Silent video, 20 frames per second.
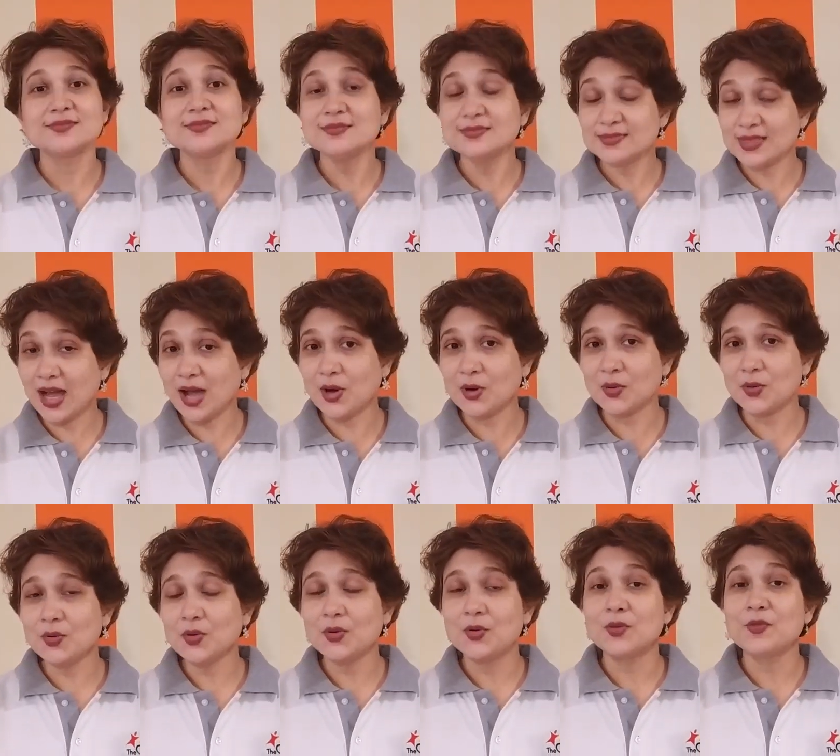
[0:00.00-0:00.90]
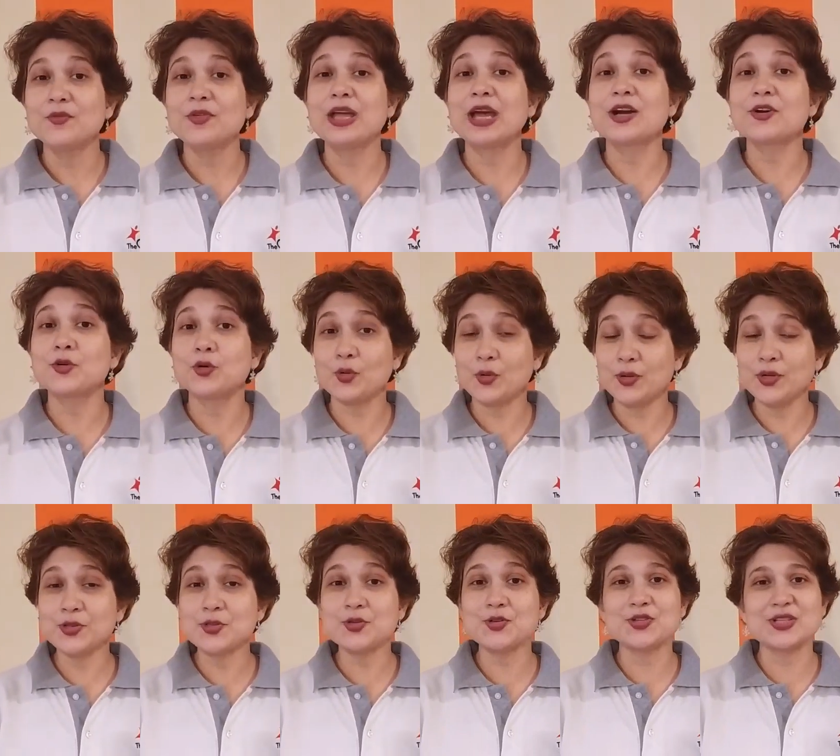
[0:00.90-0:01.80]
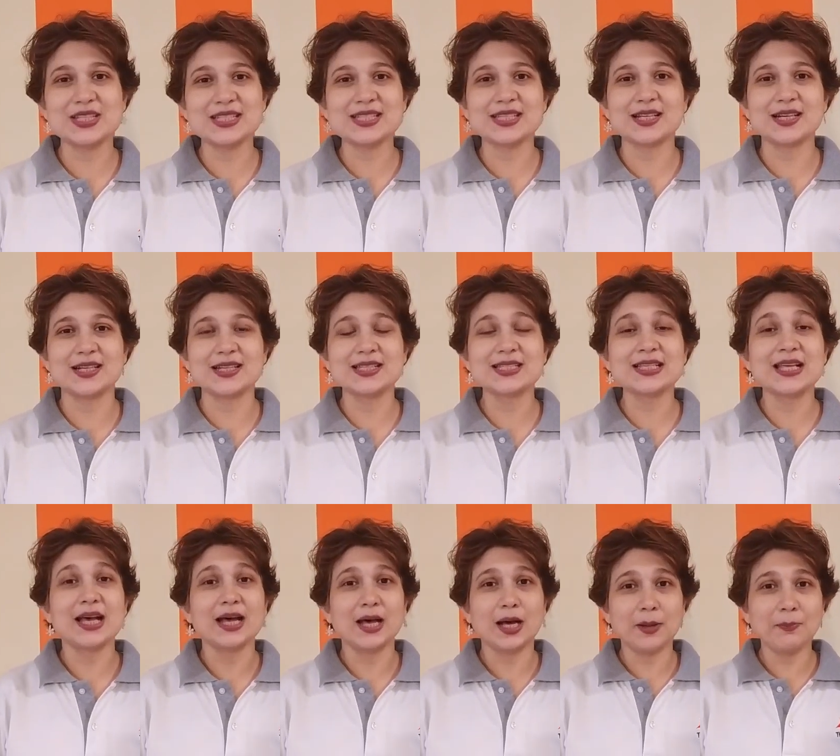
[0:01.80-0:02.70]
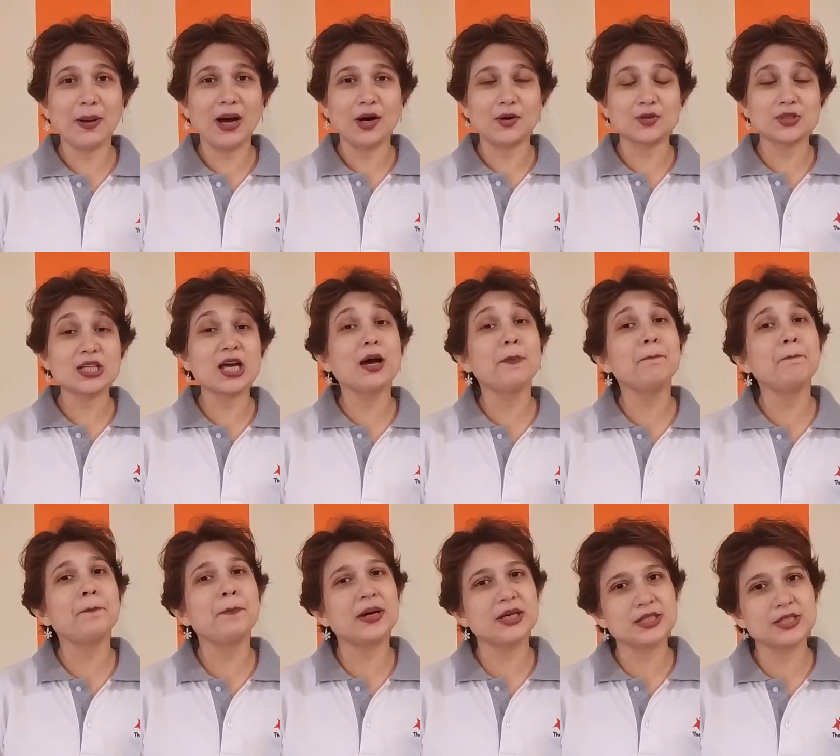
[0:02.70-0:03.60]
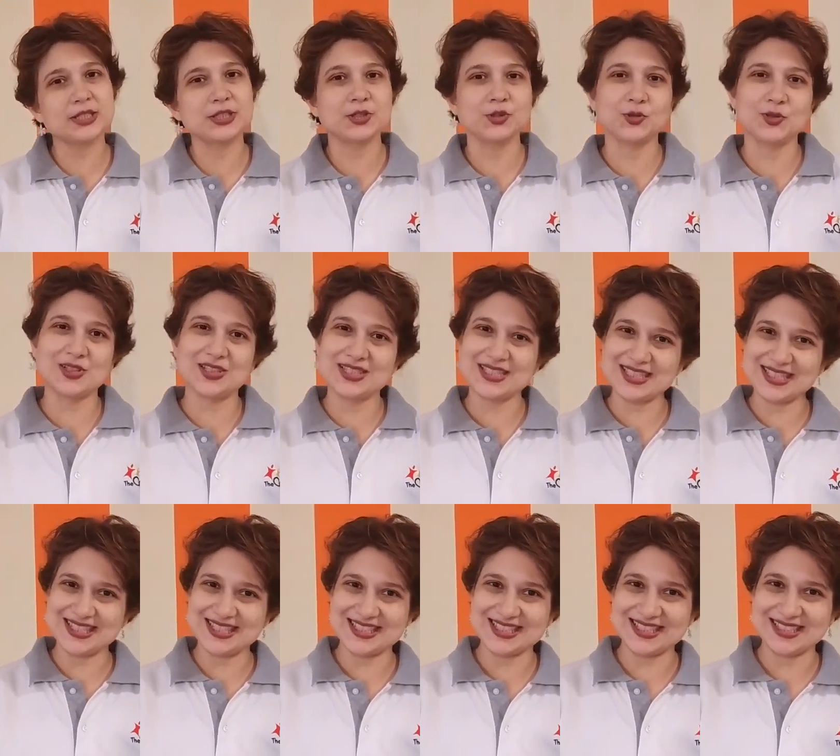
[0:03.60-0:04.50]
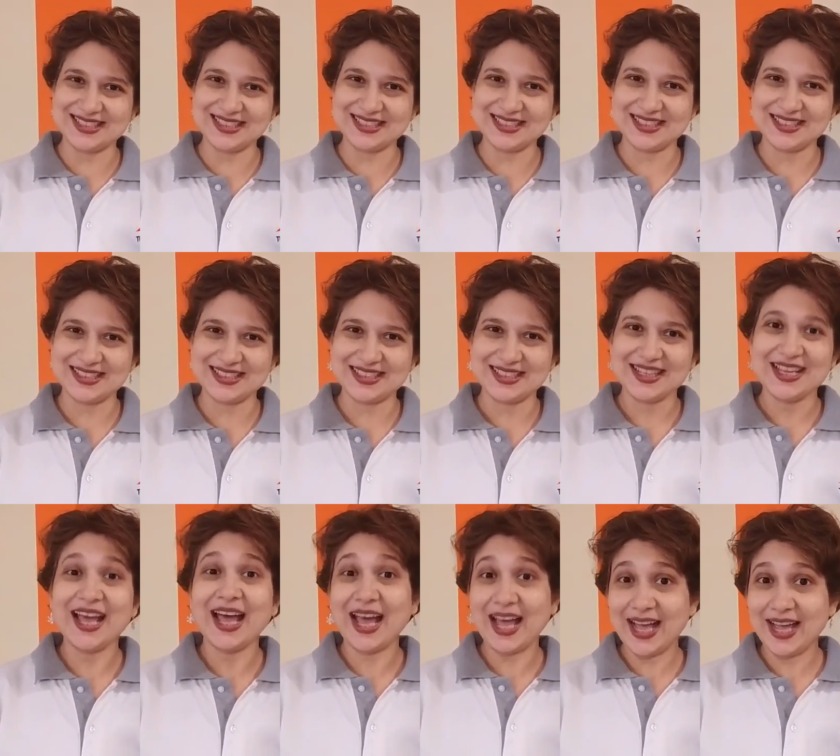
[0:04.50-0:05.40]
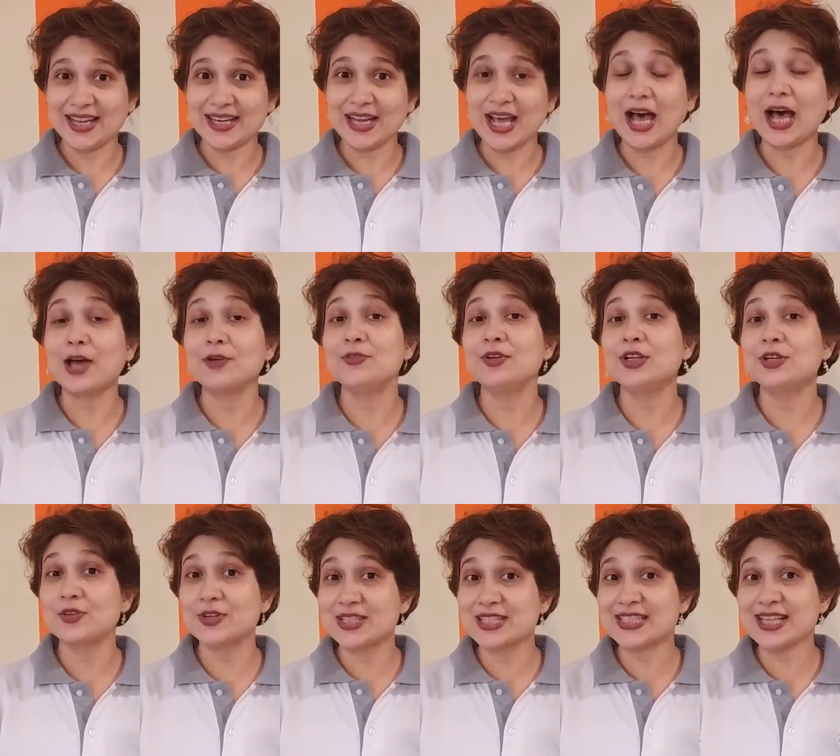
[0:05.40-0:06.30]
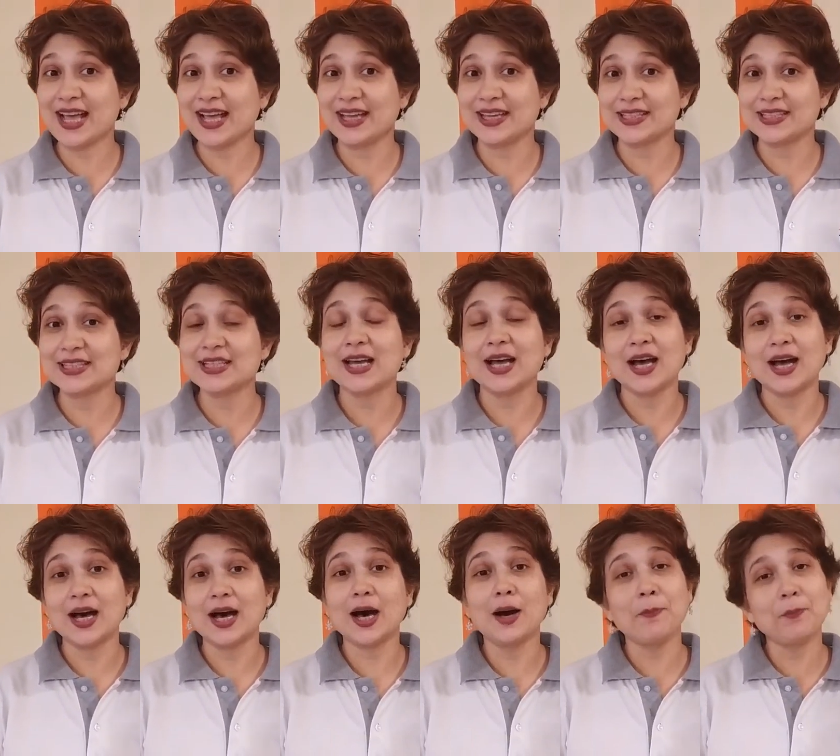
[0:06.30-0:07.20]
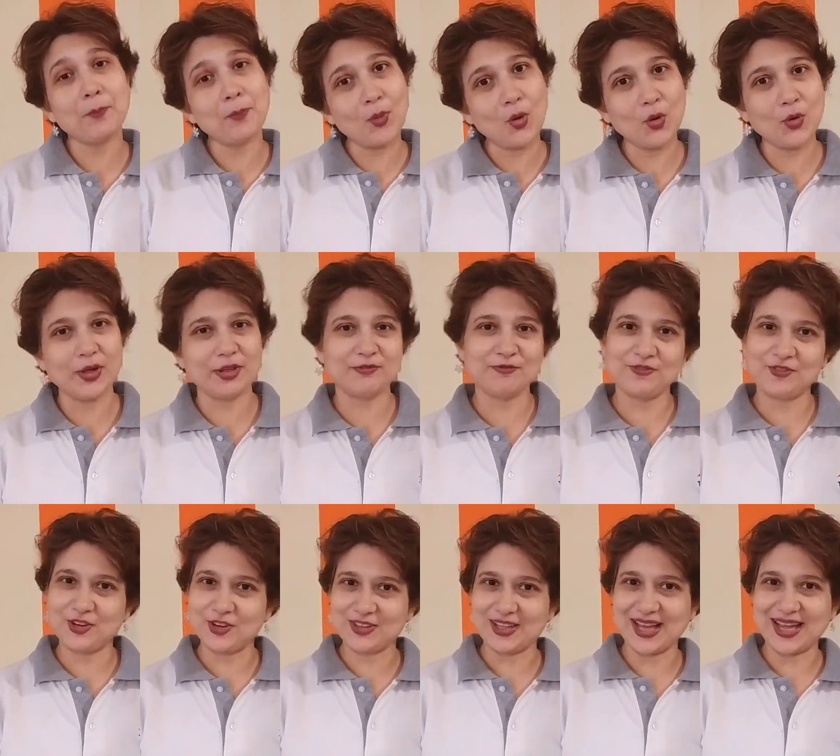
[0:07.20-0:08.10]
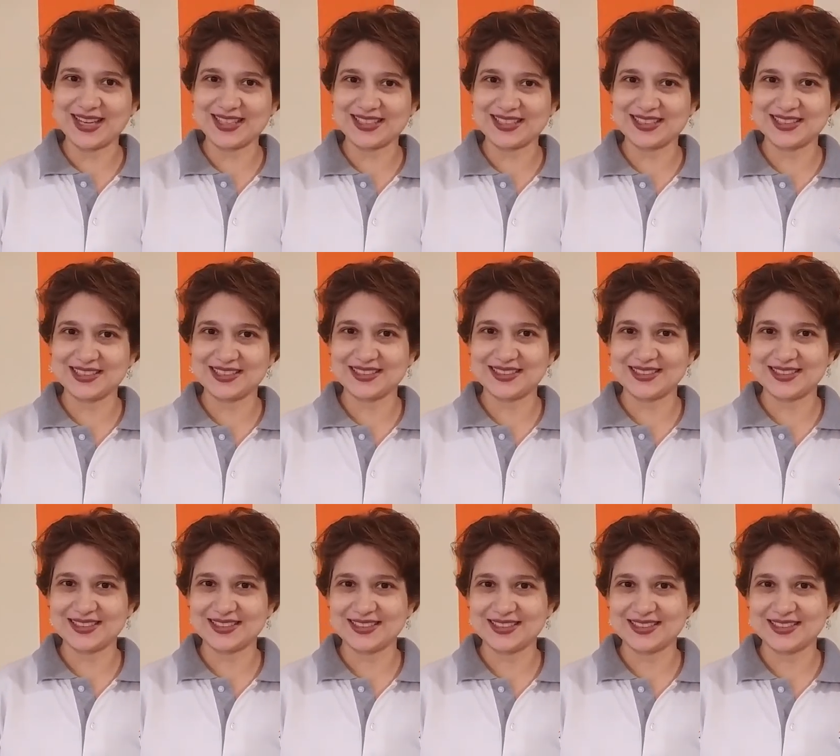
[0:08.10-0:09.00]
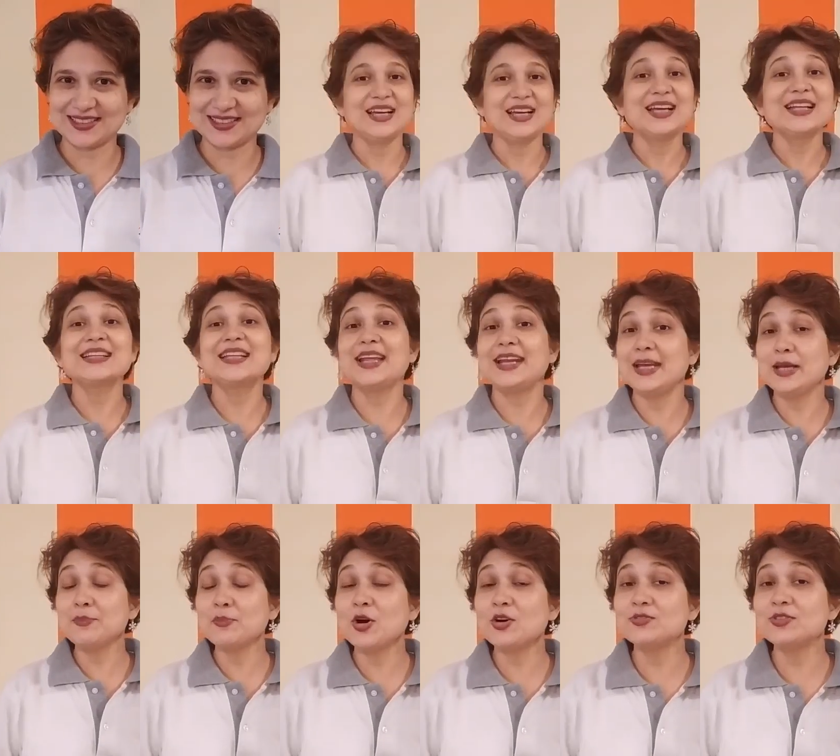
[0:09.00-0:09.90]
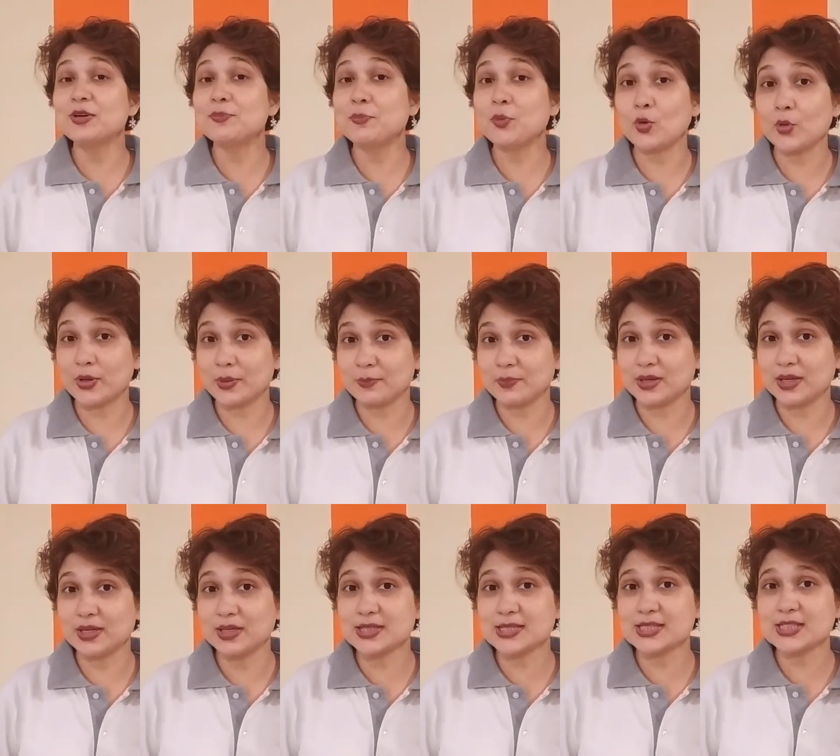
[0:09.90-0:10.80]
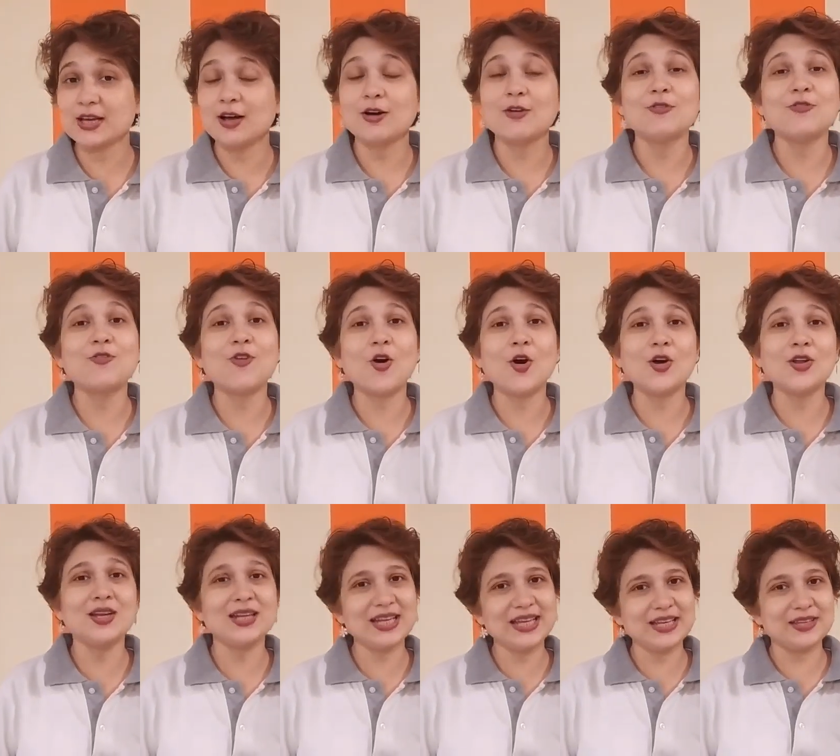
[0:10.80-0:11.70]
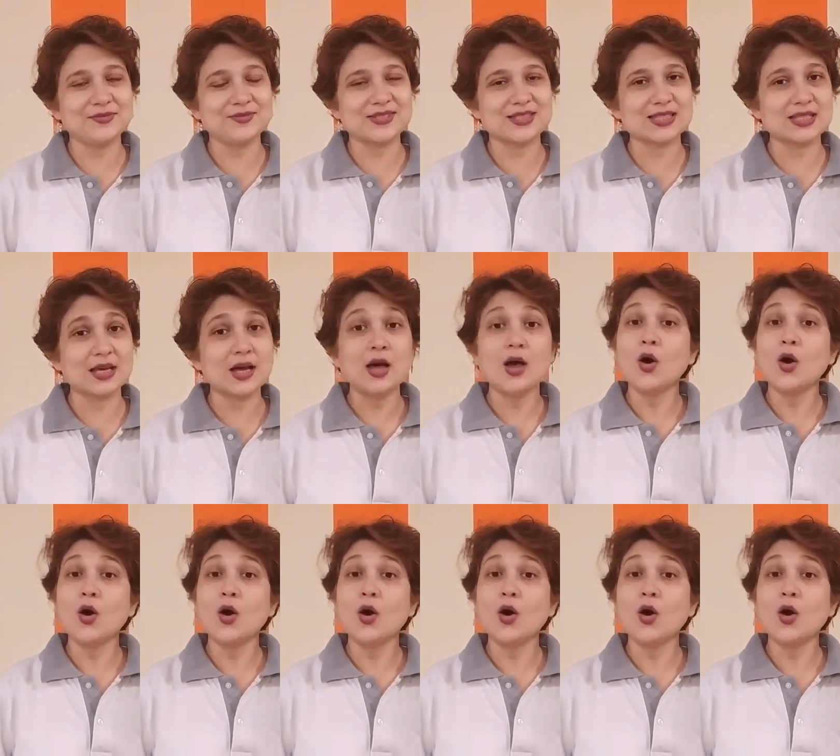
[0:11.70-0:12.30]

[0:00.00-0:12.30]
Now, we are going to discuss about a particular season and I will recite a poem for that. The name of the poem is Four Leaves.